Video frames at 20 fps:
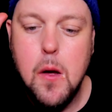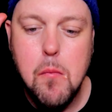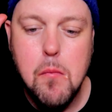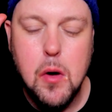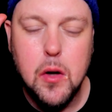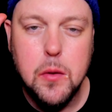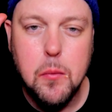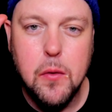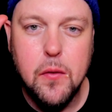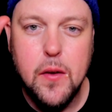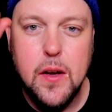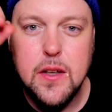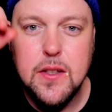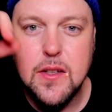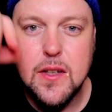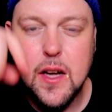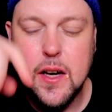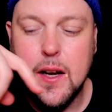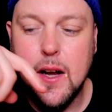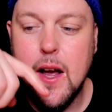multiple faces
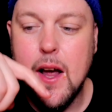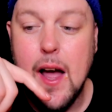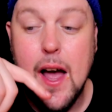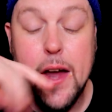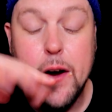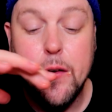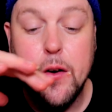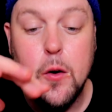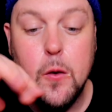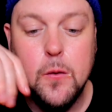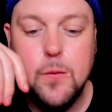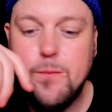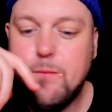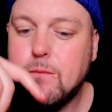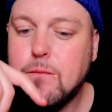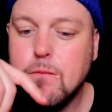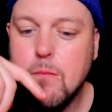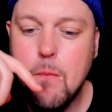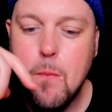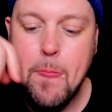kind of guy. I don't know.
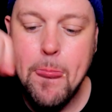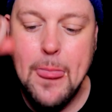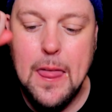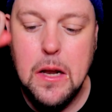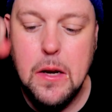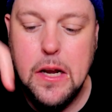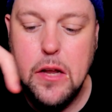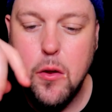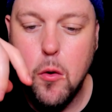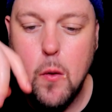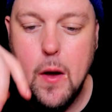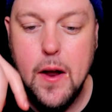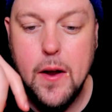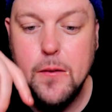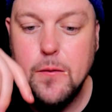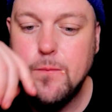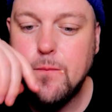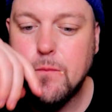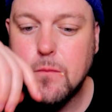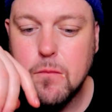Either way,
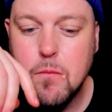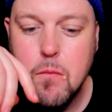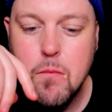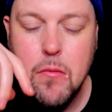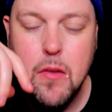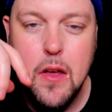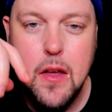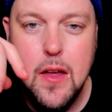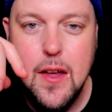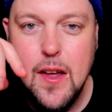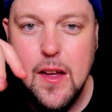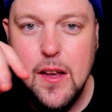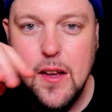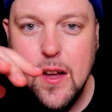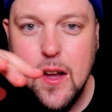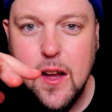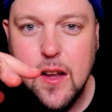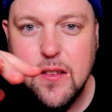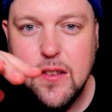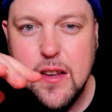
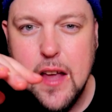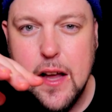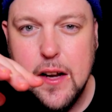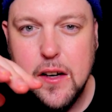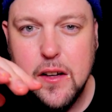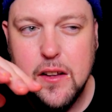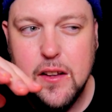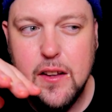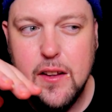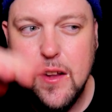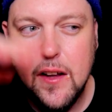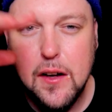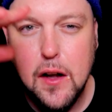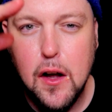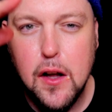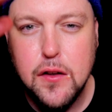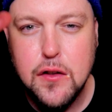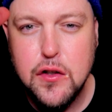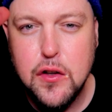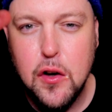it's technically like
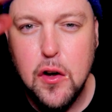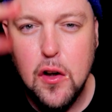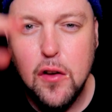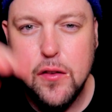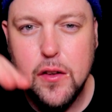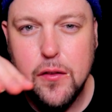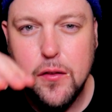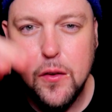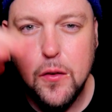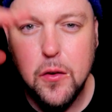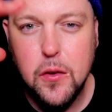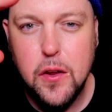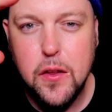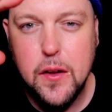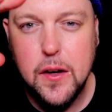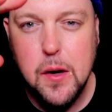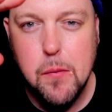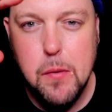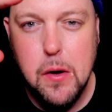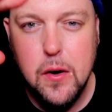unsolved if you really
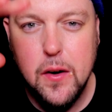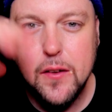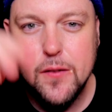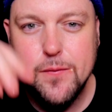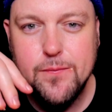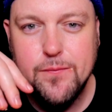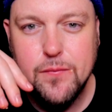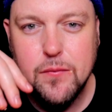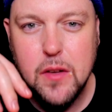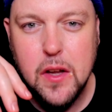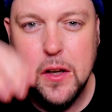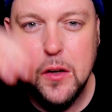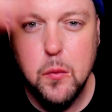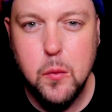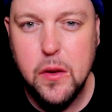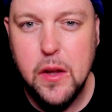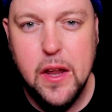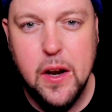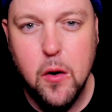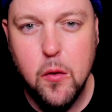think about it. Like
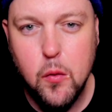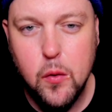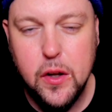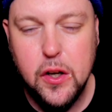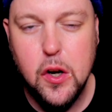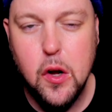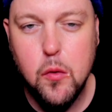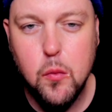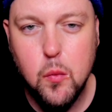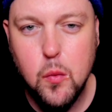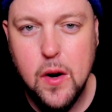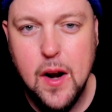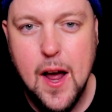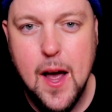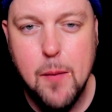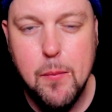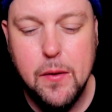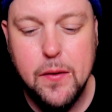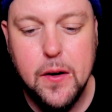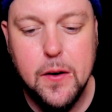they don't really know what
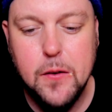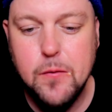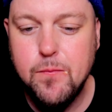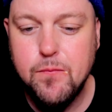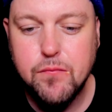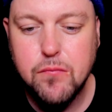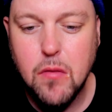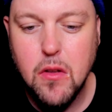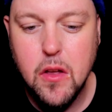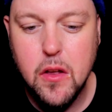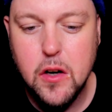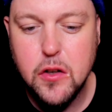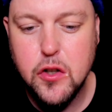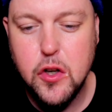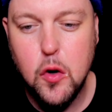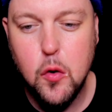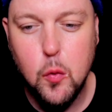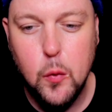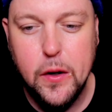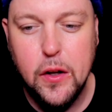happened there. There's
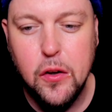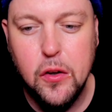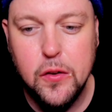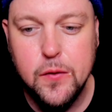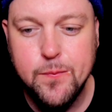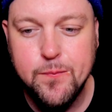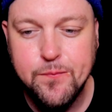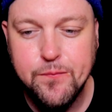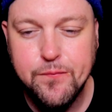no real